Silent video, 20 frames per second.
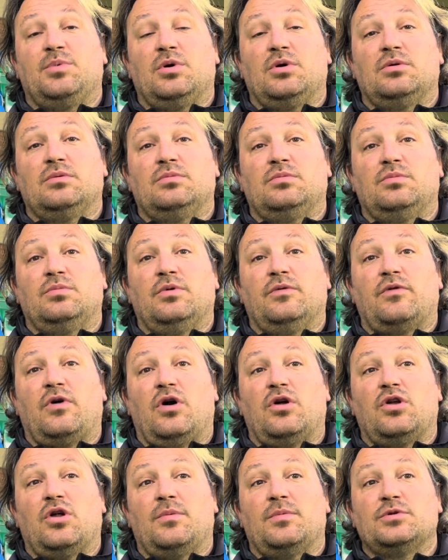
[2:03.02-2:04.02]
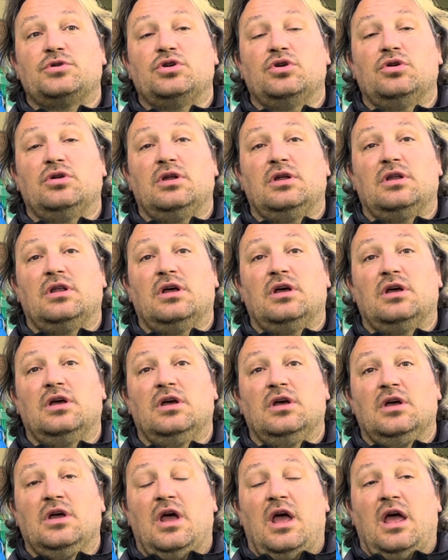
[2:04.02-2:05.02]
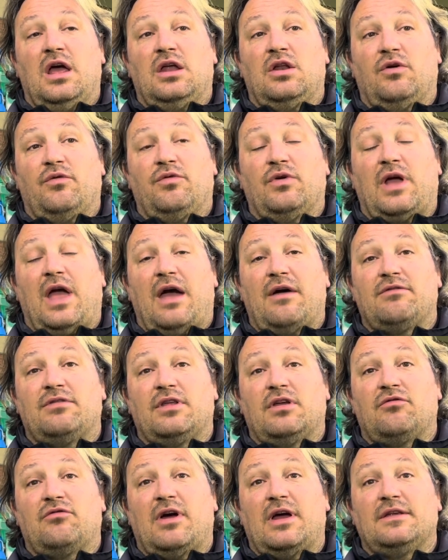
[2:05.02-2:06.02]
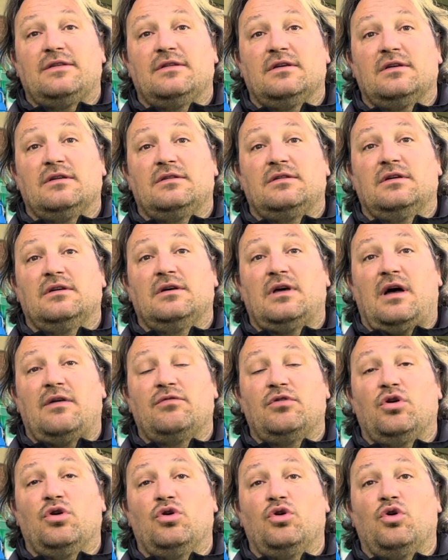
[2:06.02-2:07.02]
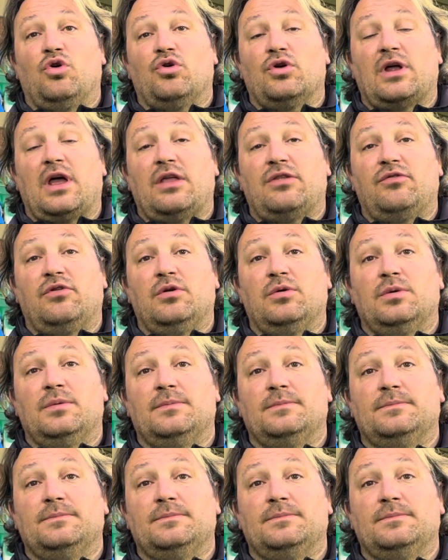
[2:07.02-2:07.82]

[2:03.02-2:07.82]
but we've got an opportunity to, you know, if we get everything right, to have a good go to get through.